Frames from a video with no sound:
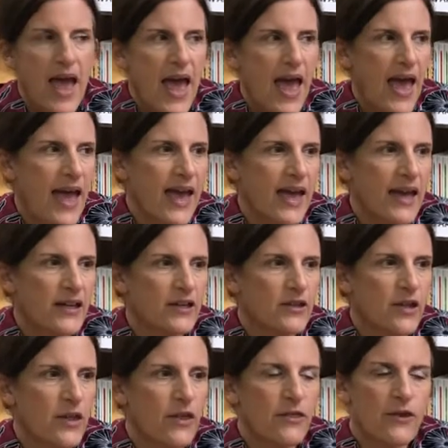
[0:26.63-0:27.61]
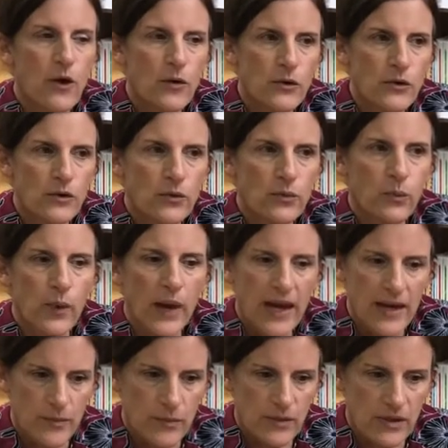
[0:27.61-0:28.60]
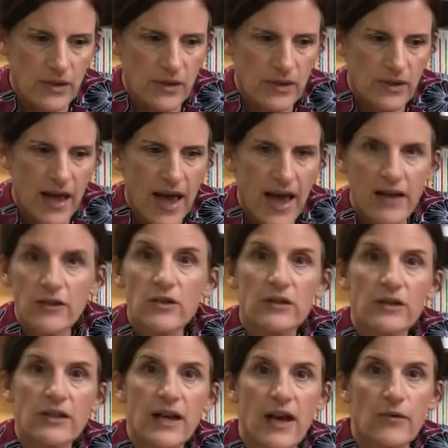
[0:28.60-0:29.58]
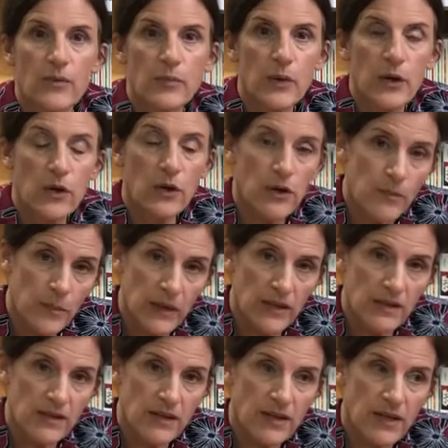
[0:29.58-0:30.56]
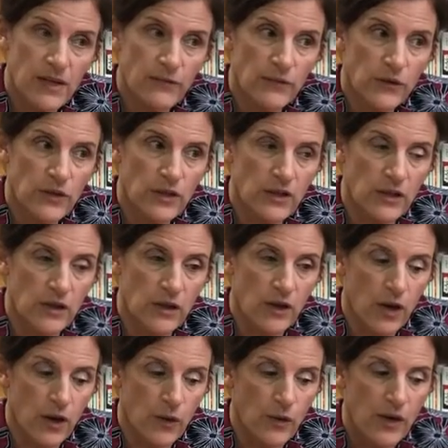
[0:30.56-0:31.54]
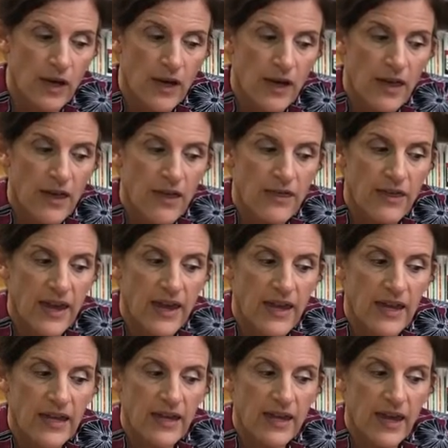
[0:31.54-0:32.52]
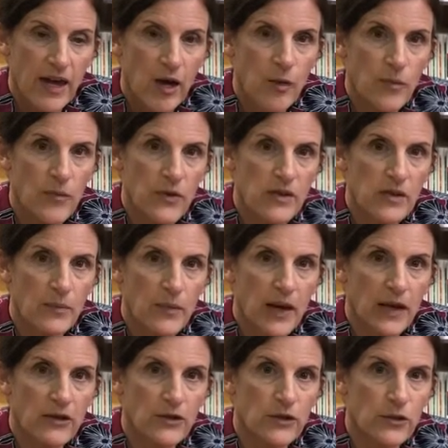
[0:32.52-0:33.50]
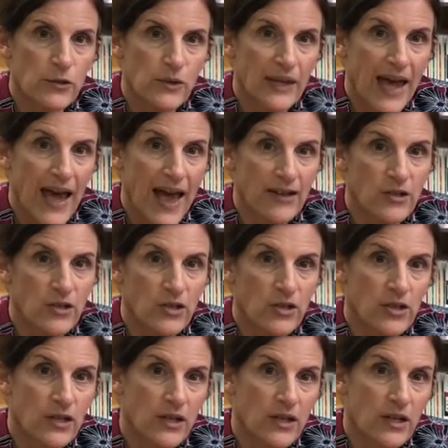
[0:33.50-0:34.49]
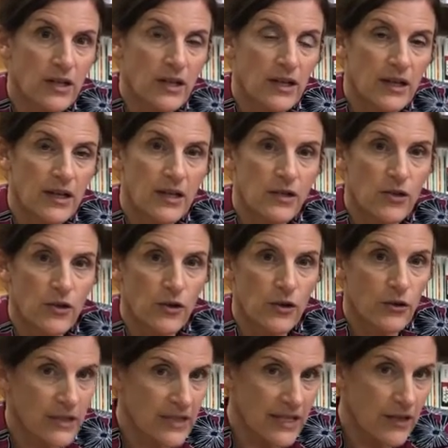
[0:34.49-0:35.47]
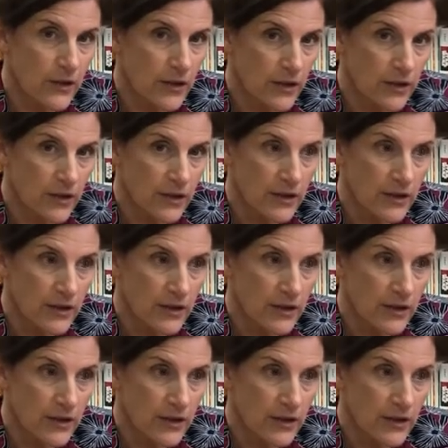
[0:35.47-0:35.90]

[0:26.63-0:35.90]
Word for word: And those webs actually have a purpose, if you didn't know. They help the spider to catch his or her dinner.